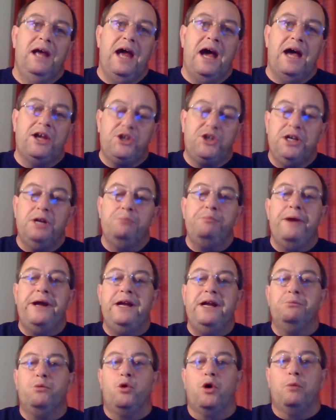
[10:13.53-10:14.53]
I should have made
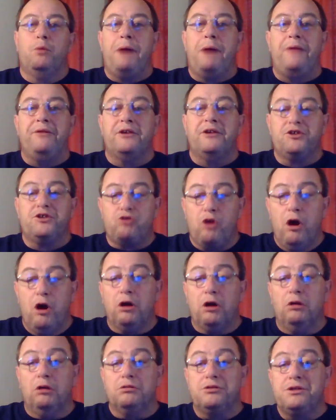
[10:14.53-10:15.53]
it more about the
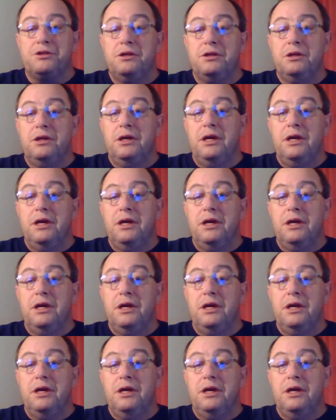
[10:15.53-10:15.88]
struggles.